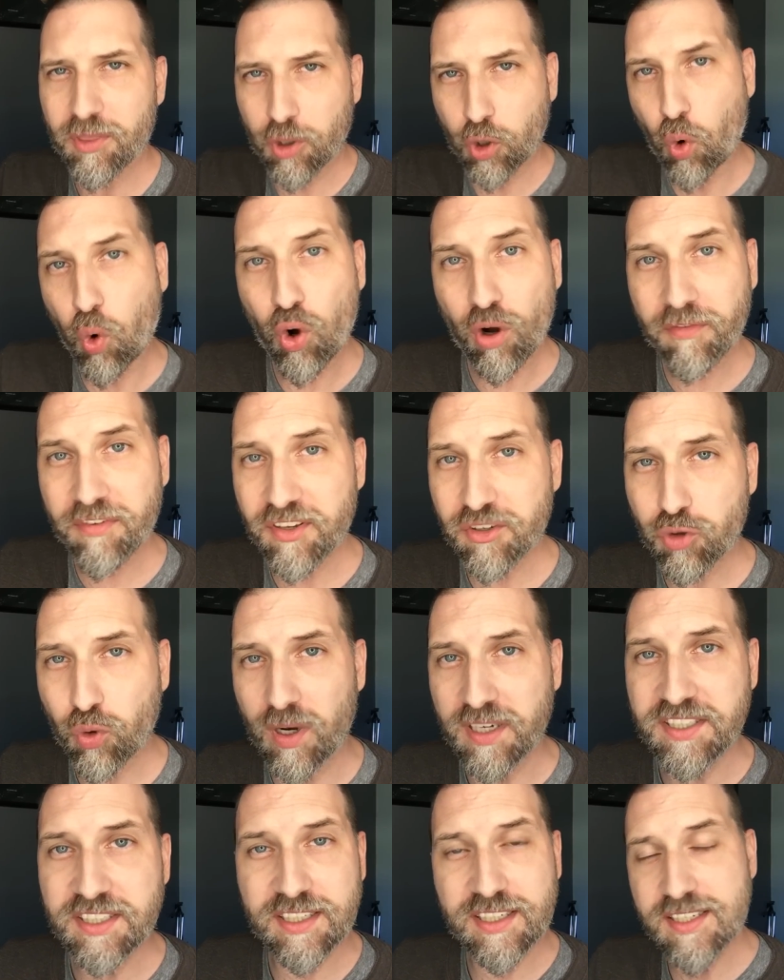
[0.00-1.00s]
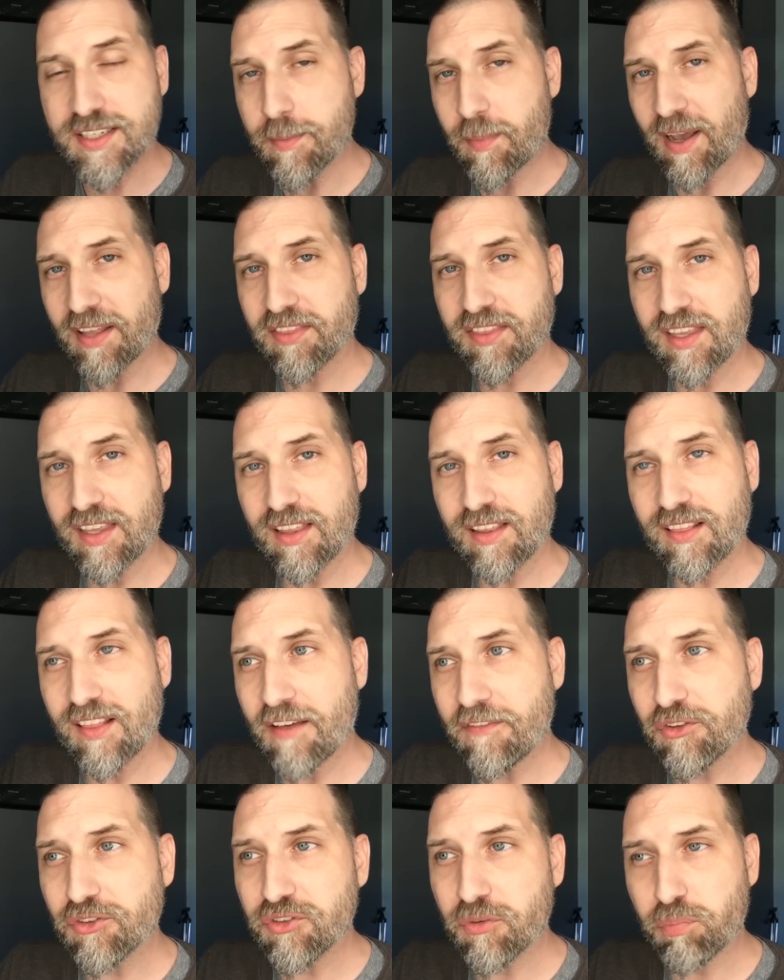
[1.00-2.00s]
the core of his question is about the
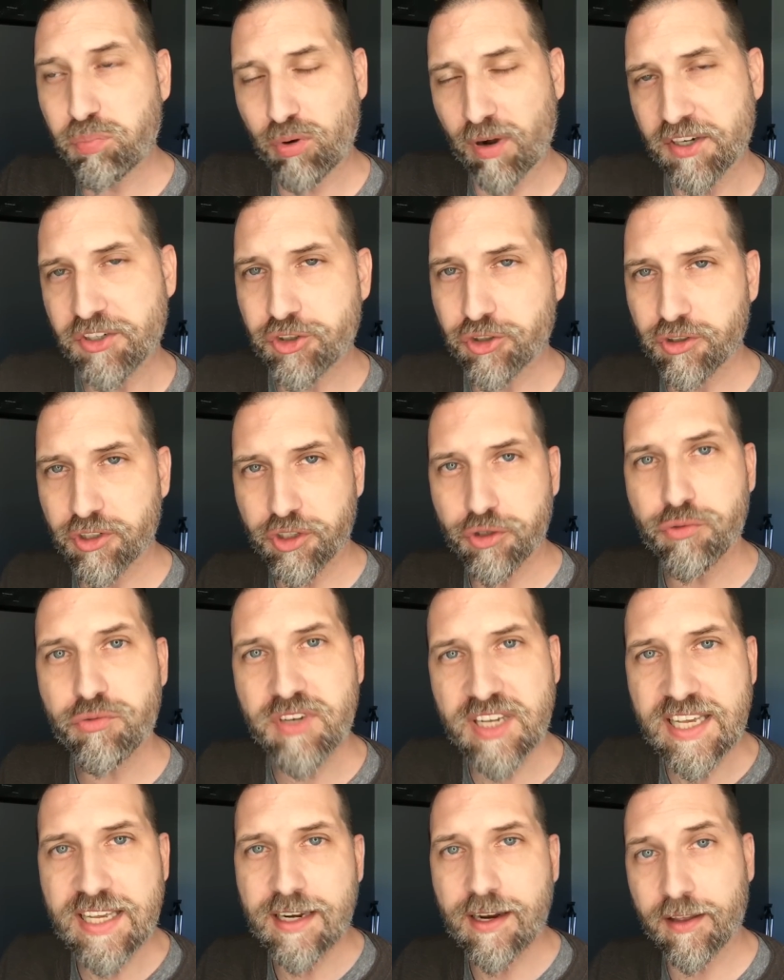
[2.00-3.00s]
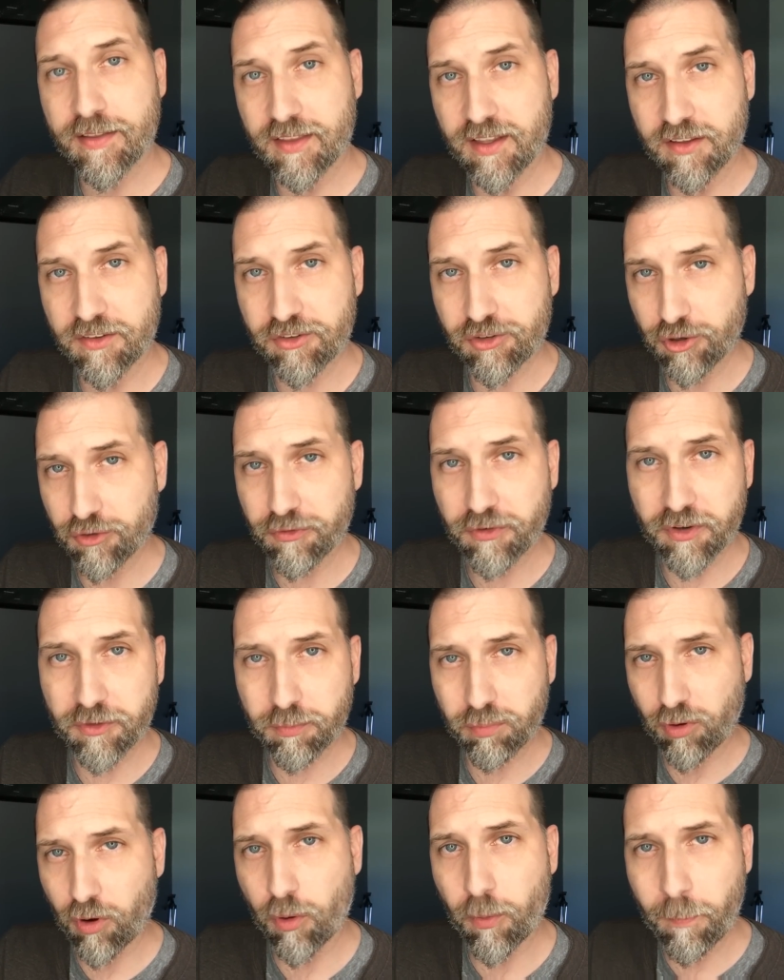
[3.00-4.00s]
levels of pressure you need on the Surface
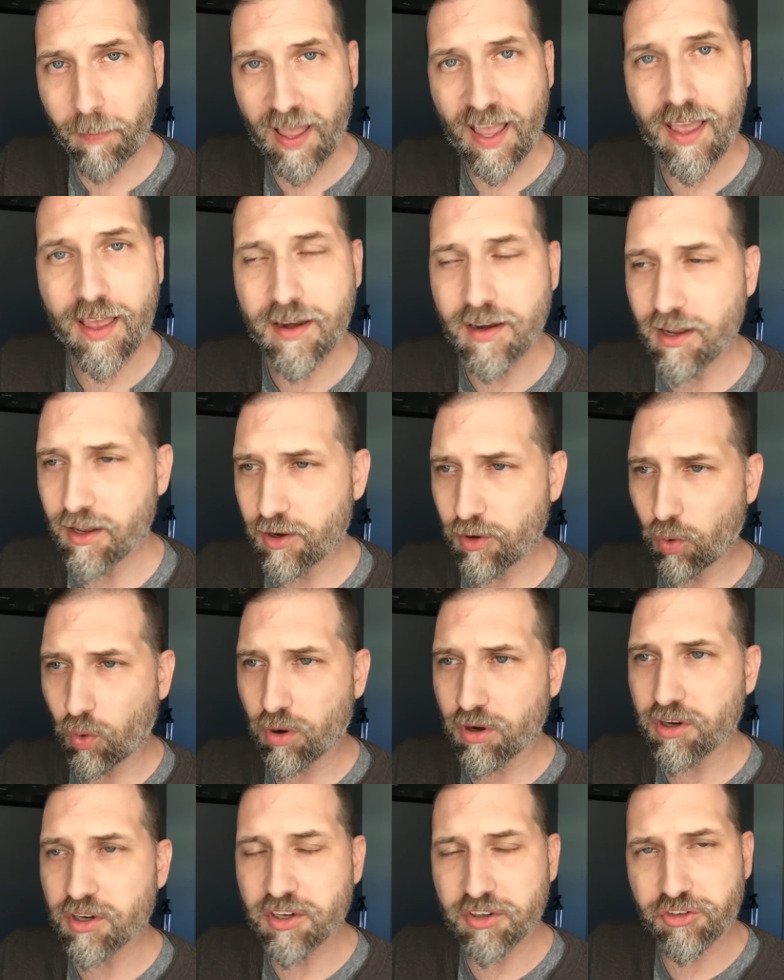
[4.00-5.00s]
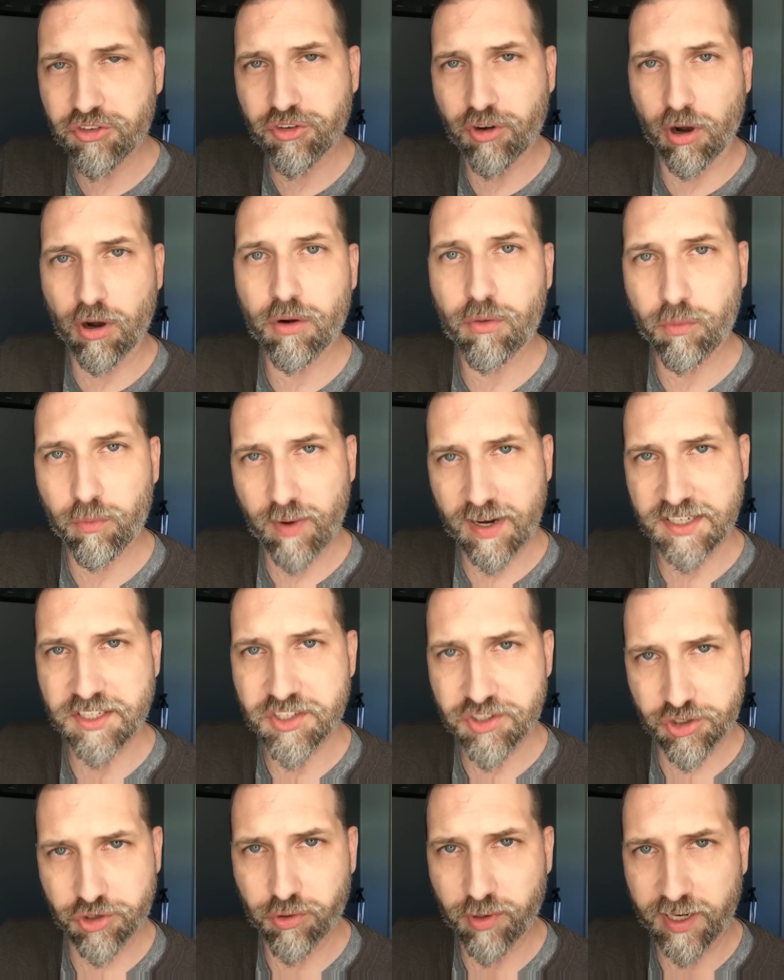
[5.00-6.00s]
Pro Pen in order to start
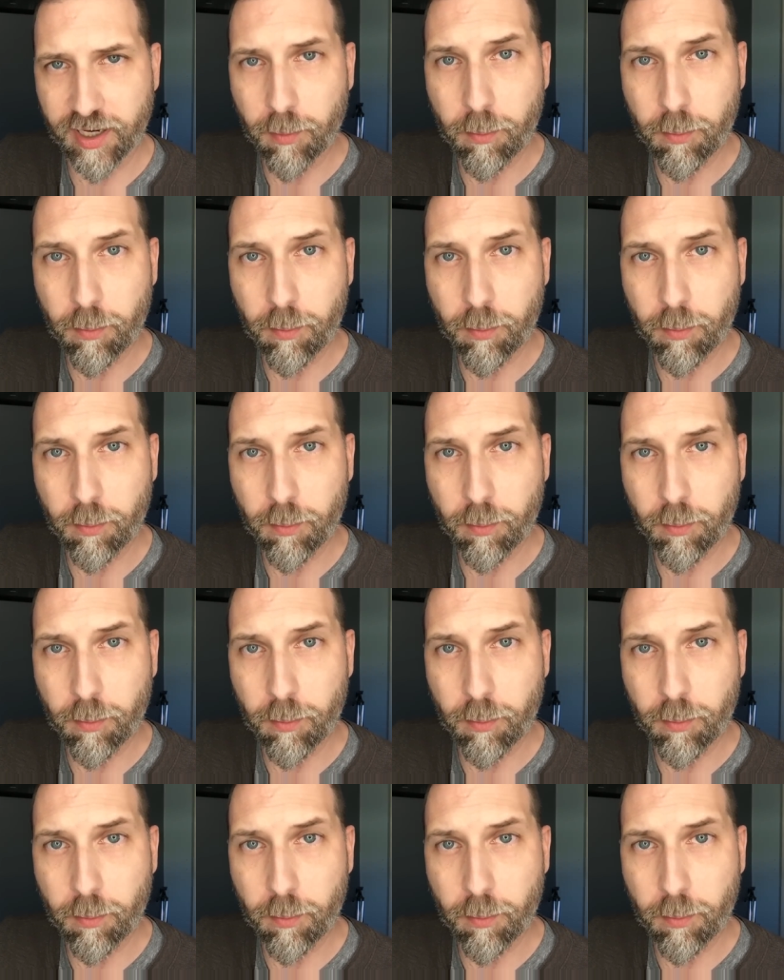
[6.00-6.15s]
registering a